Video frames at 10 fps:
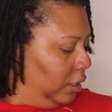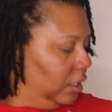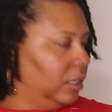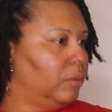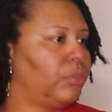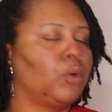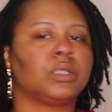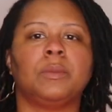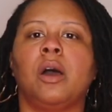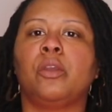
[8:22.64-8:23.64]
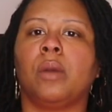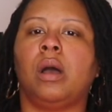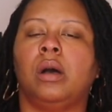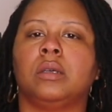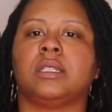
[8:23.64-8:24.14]
There were some other
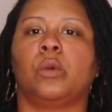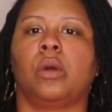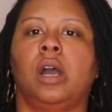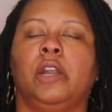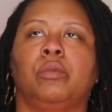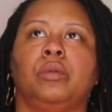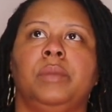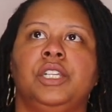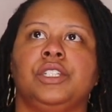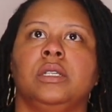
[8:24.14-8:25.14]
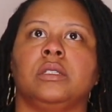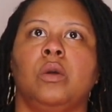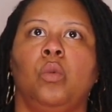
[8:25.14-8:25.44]
McCalls that were honorable mentions.